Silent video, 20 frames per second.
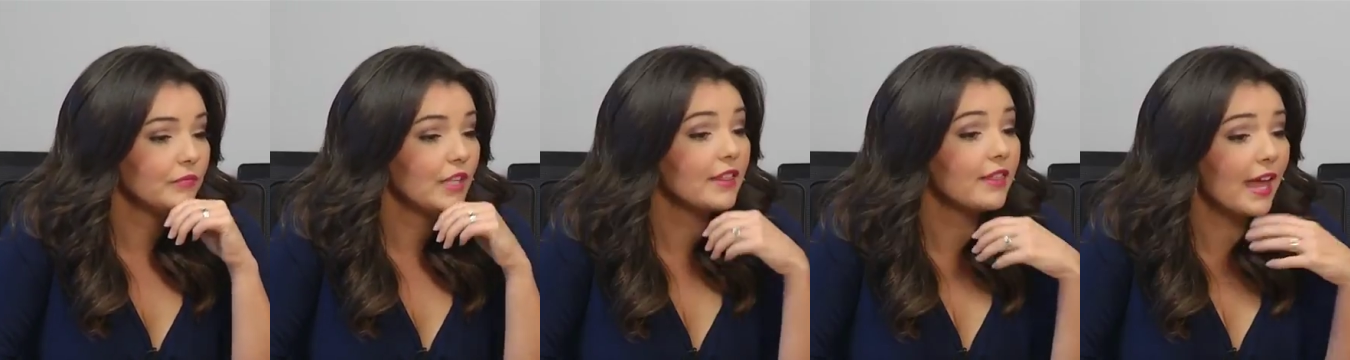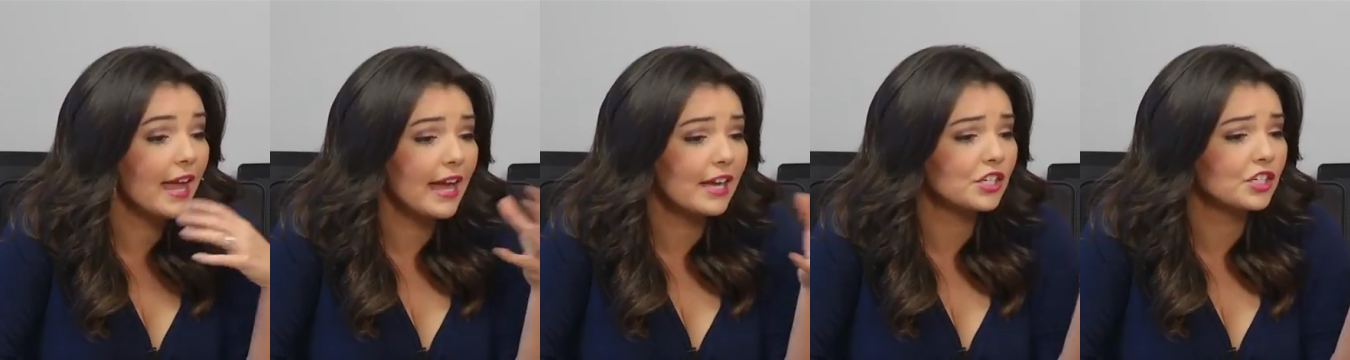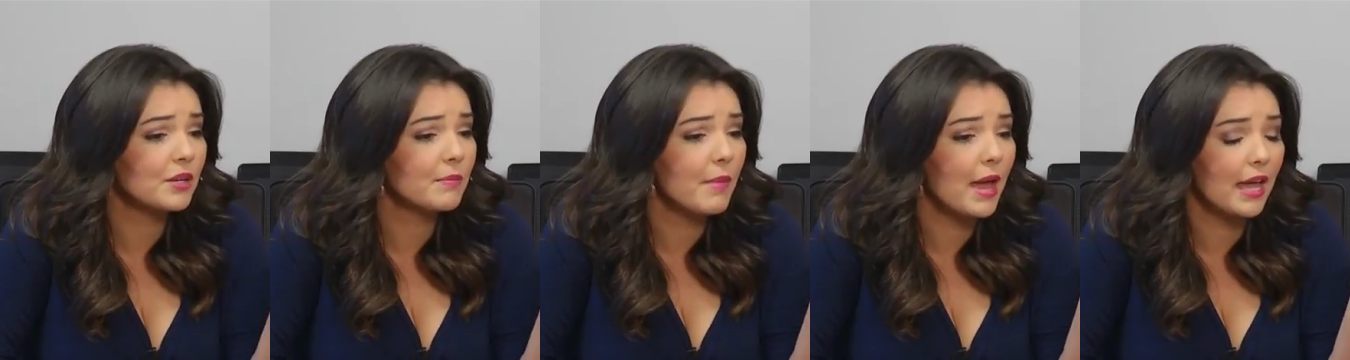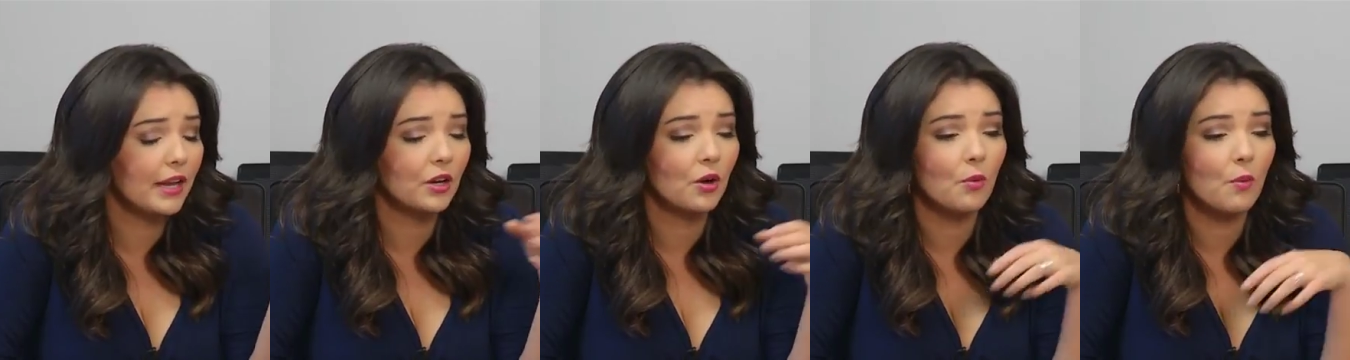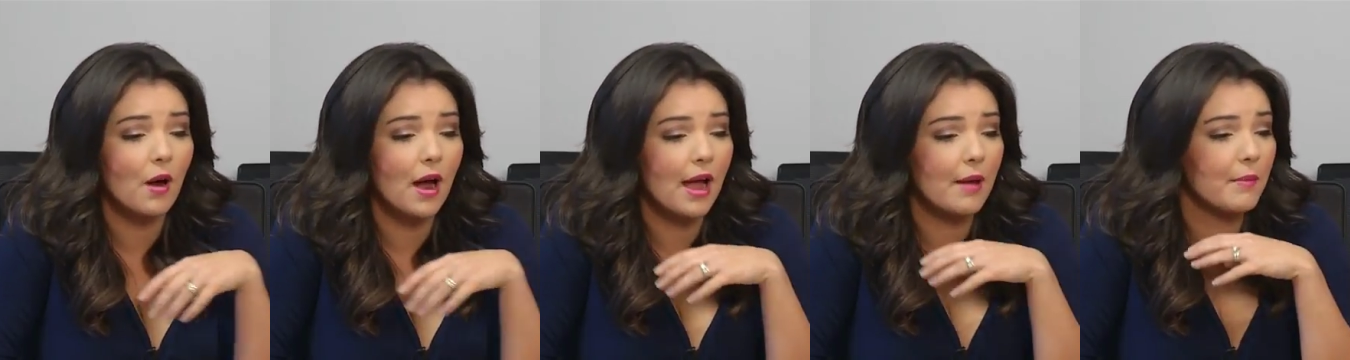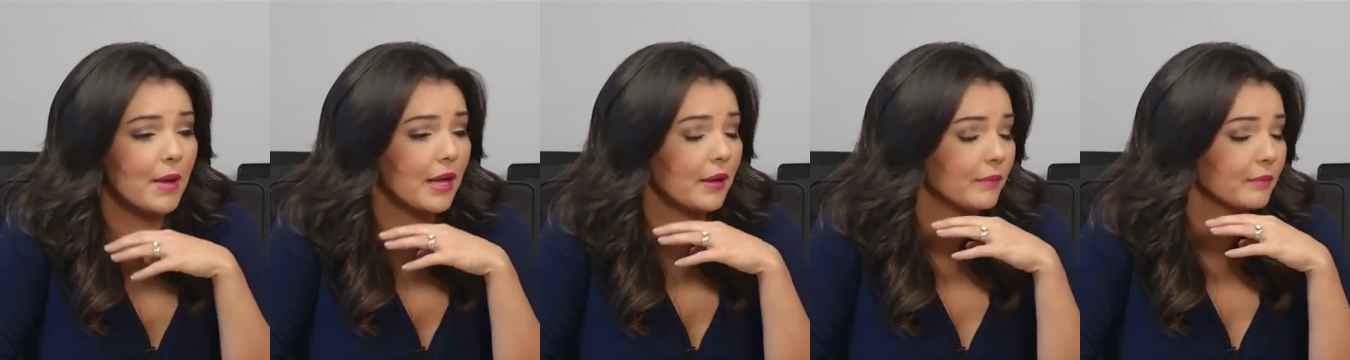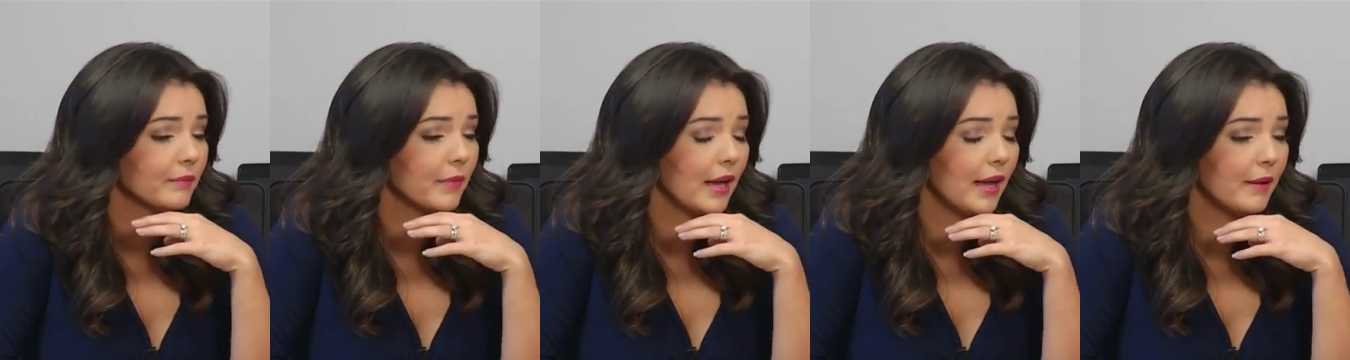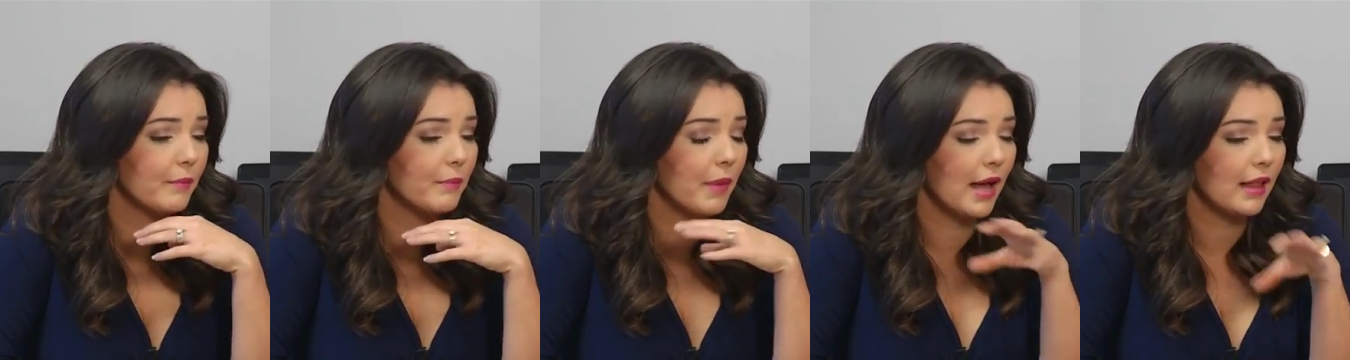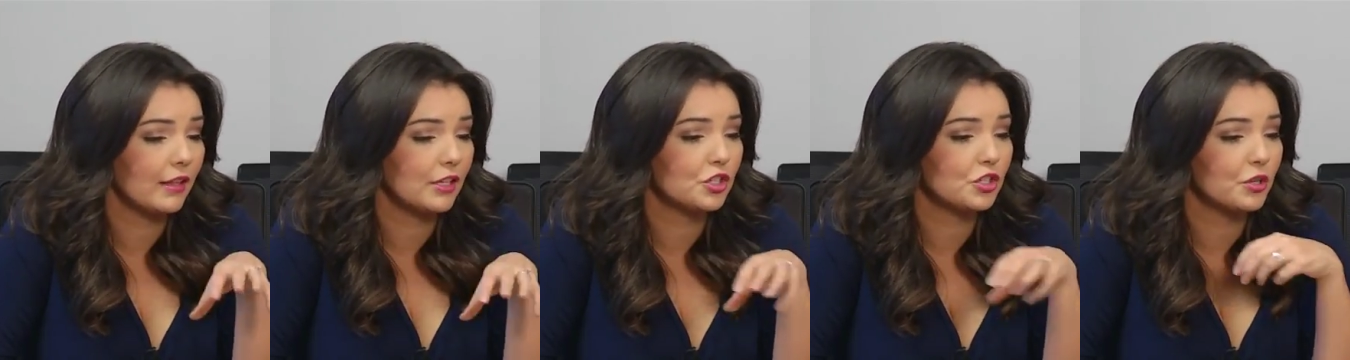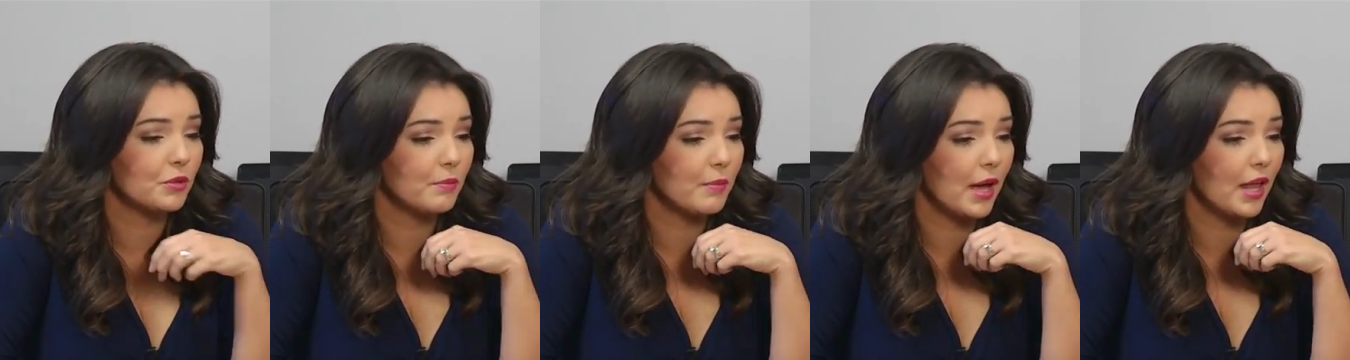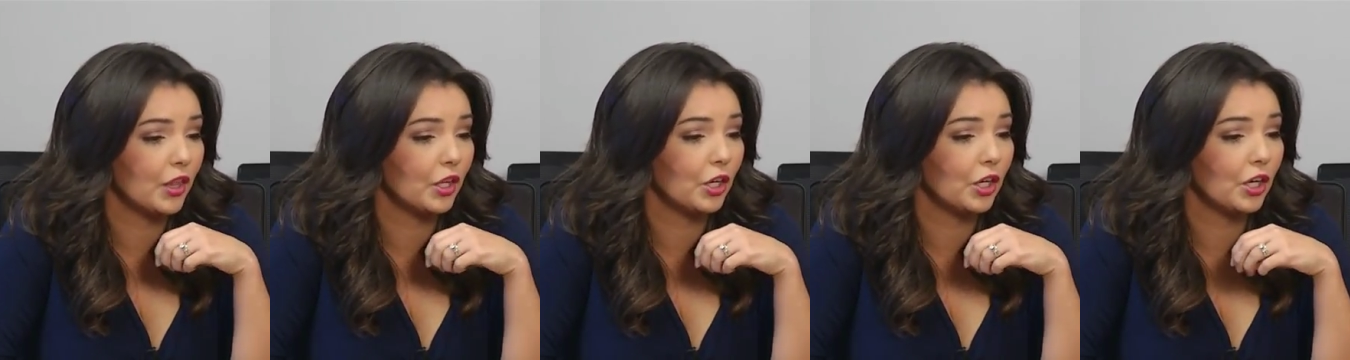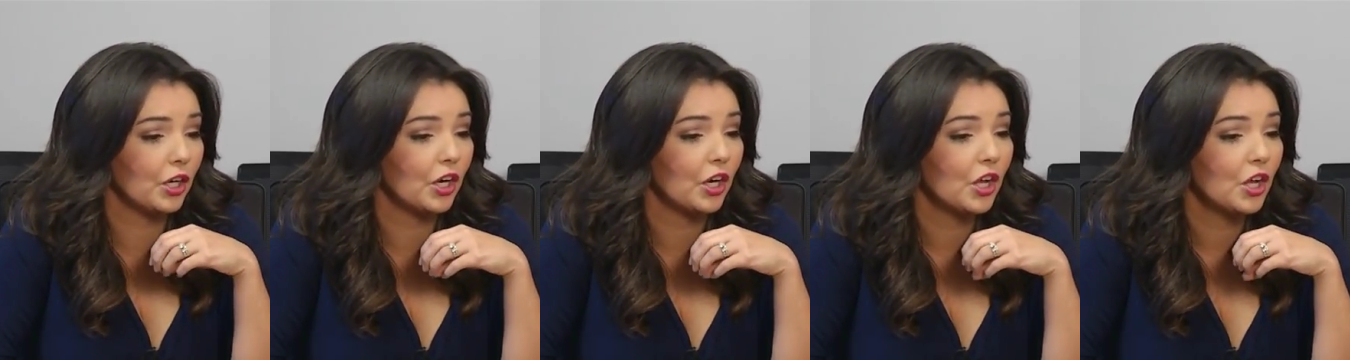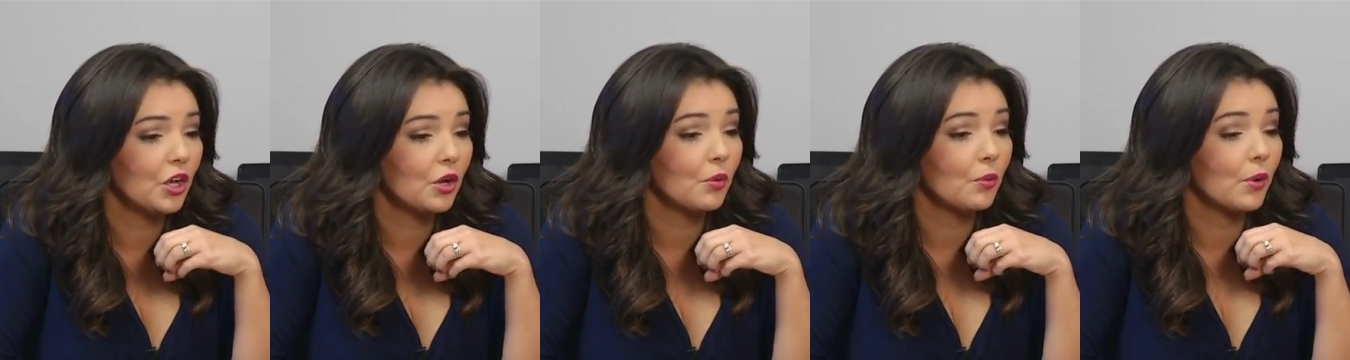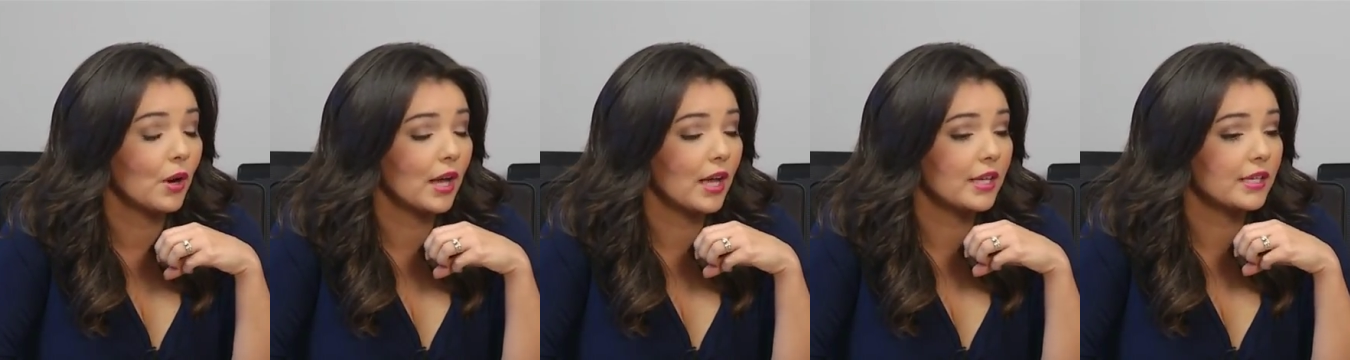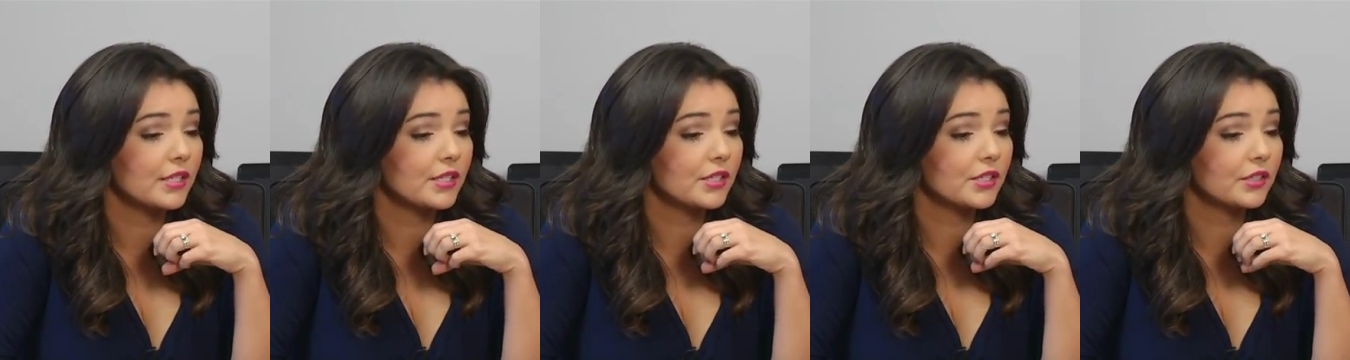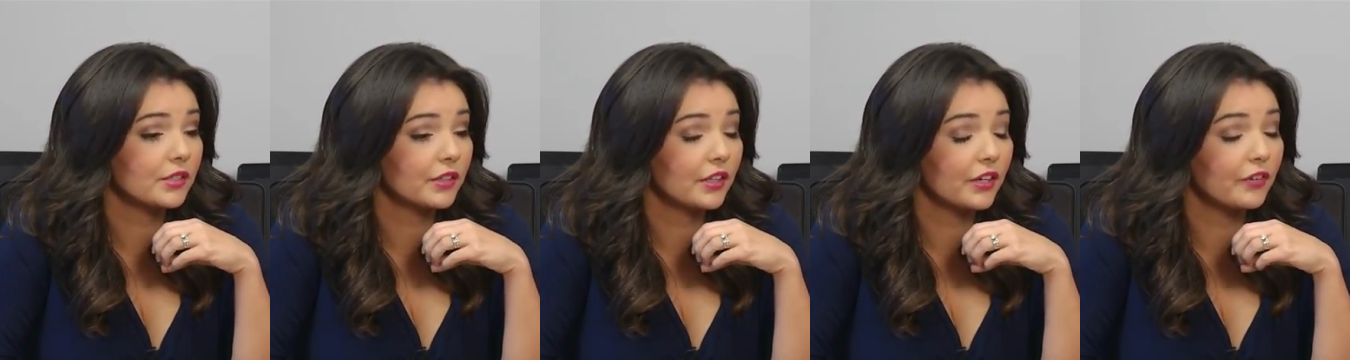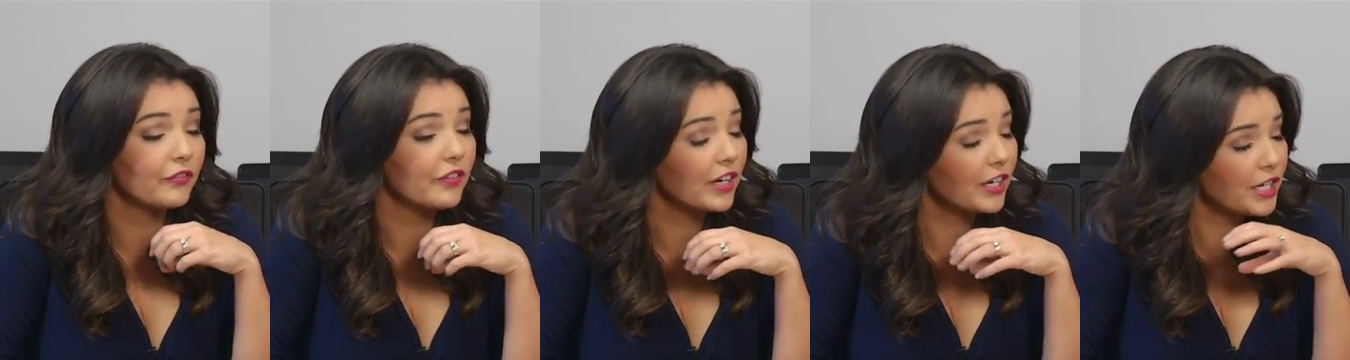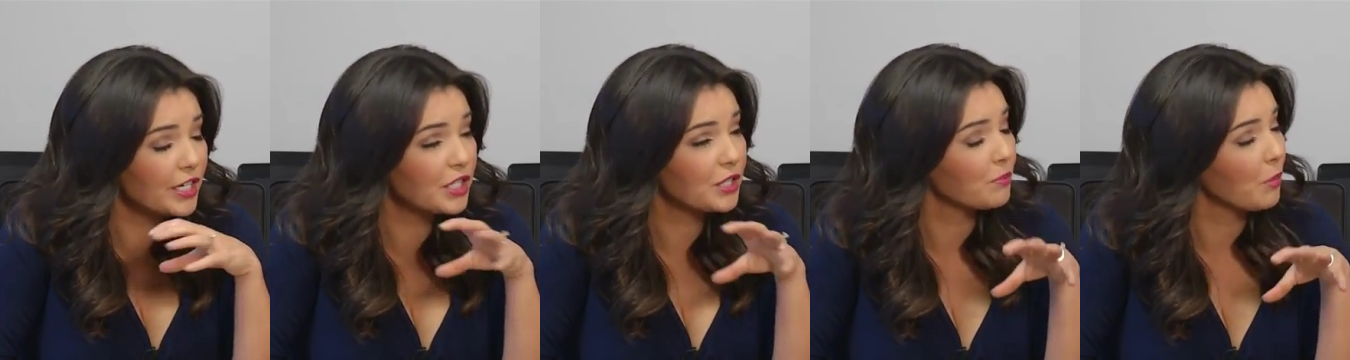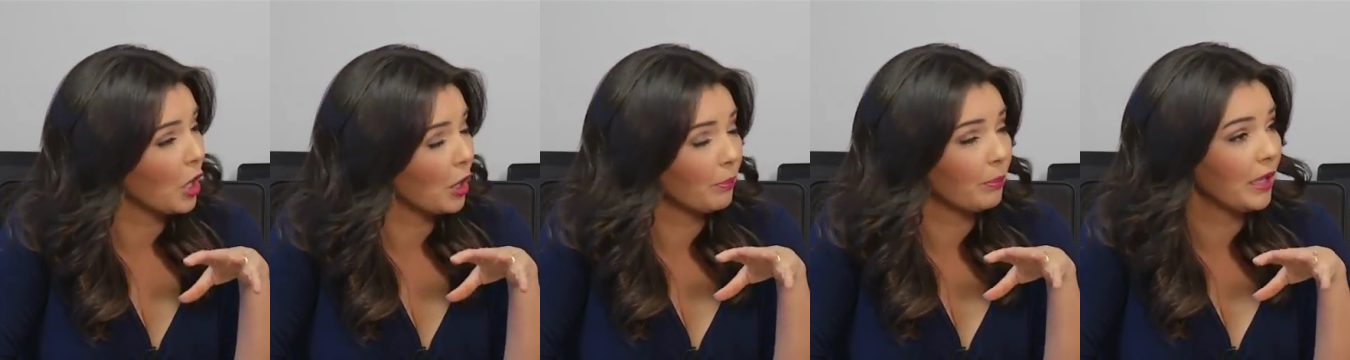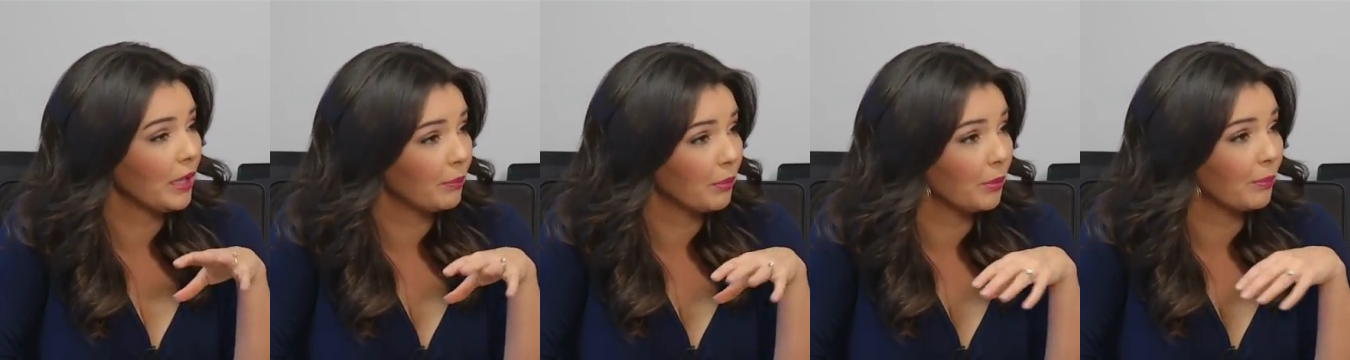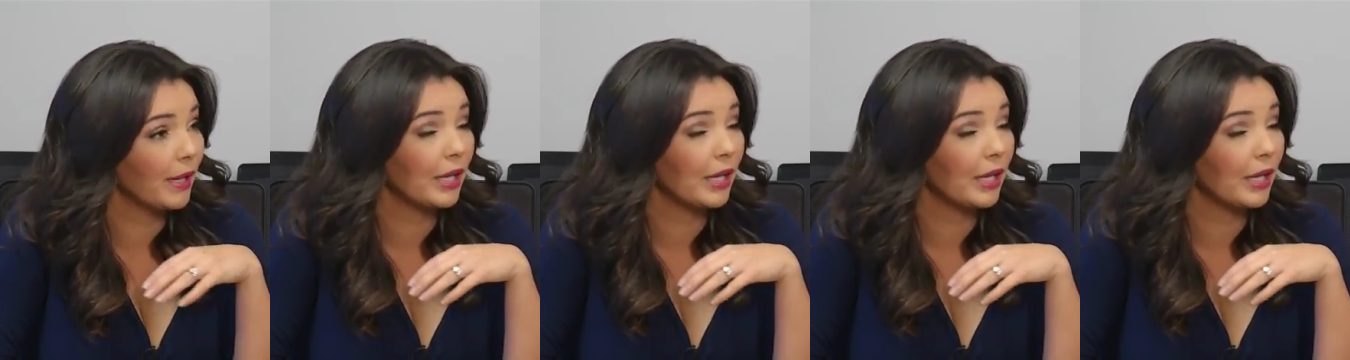they actually met in Hawaii. My, my biological mother was, they're very smart people.